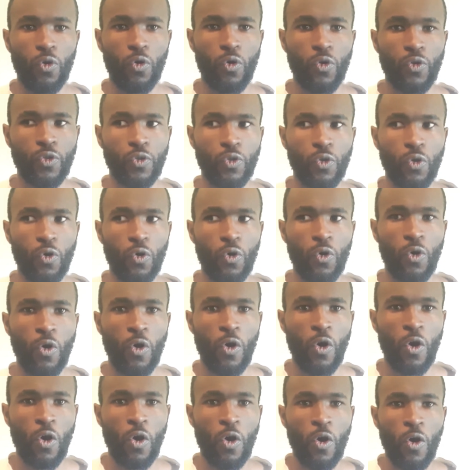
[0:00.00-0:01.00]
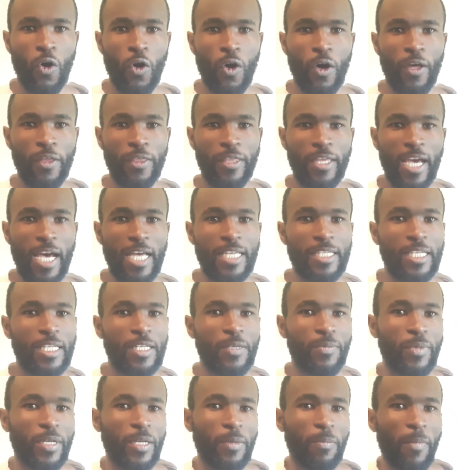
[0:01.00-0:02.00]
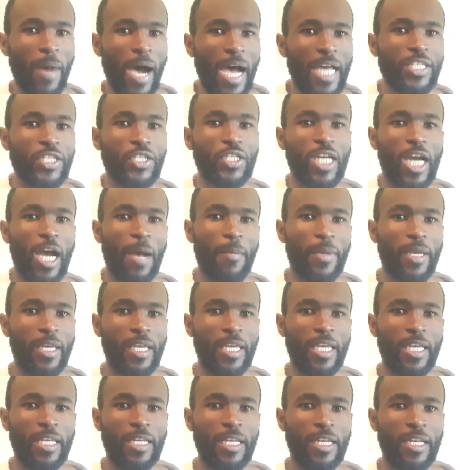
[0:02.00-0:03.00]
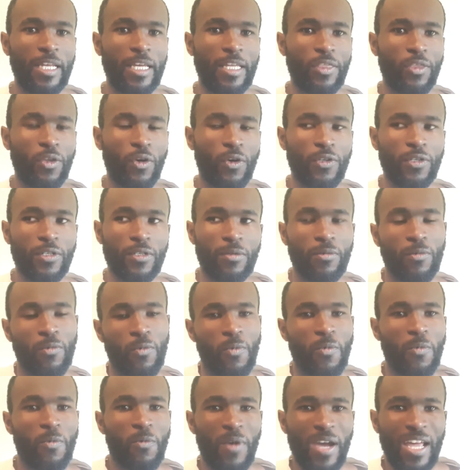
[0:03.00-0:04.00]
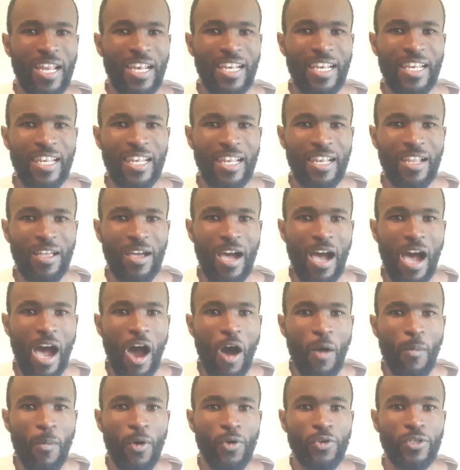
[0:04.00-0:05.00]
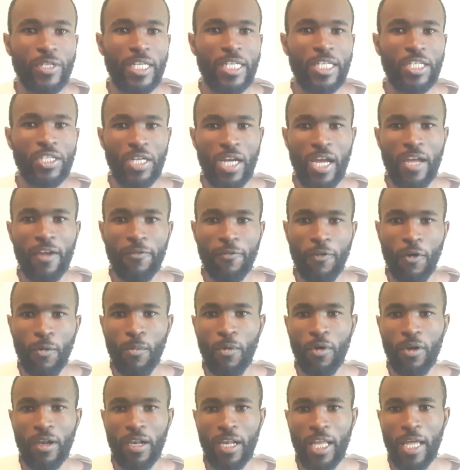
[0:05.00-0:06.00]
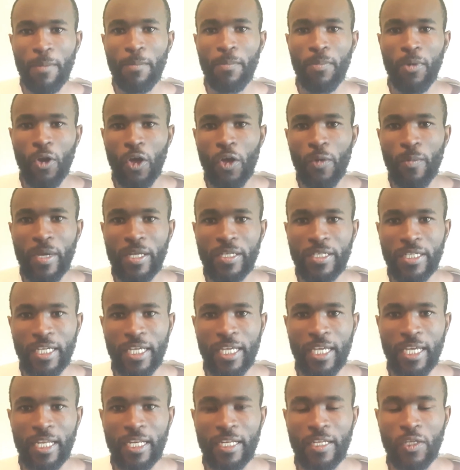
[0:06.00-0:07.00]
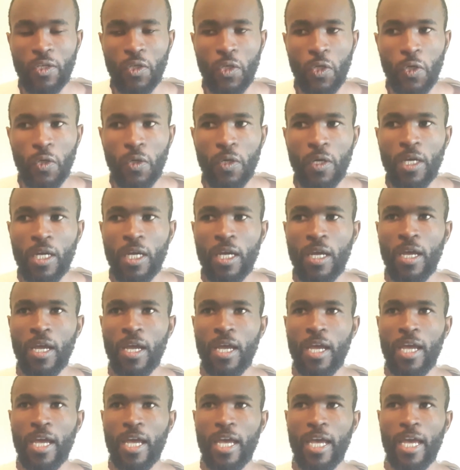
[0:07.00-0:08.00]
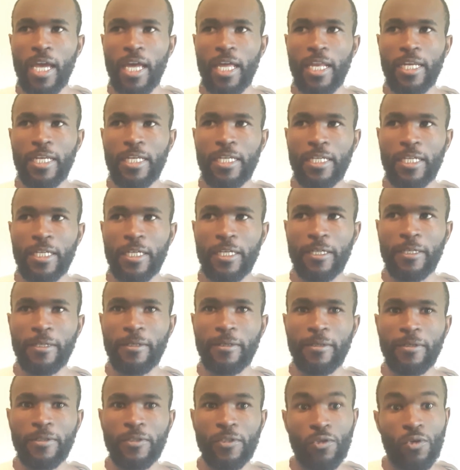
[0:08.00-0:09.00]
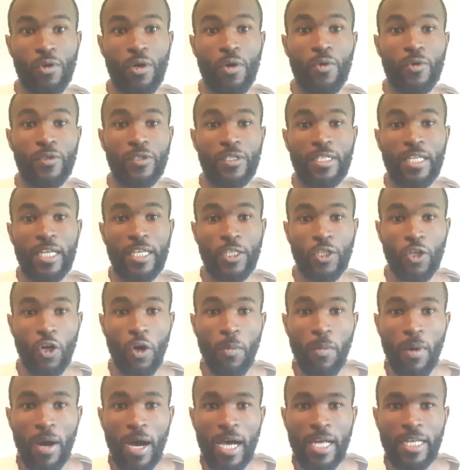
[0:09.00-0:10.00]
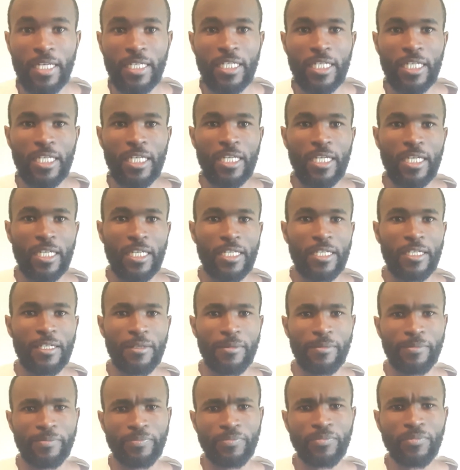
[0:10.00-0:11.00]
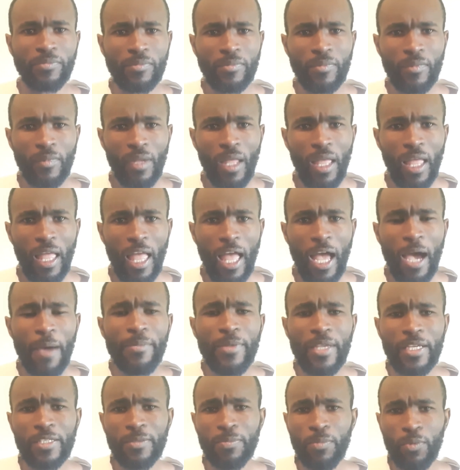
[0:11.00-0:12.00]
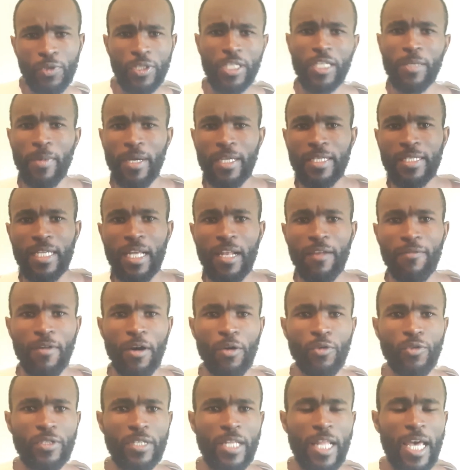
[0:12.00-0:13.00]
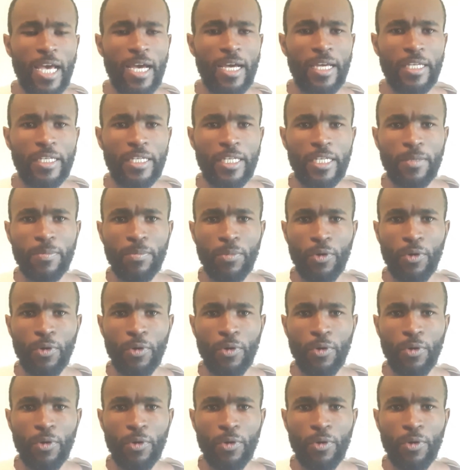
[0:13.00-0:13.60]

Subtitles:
so there hasn't been much coming in, and I thought, well, how about I try formal employment again, and so I was in a job hunting, and I'm just putting myself out there. I did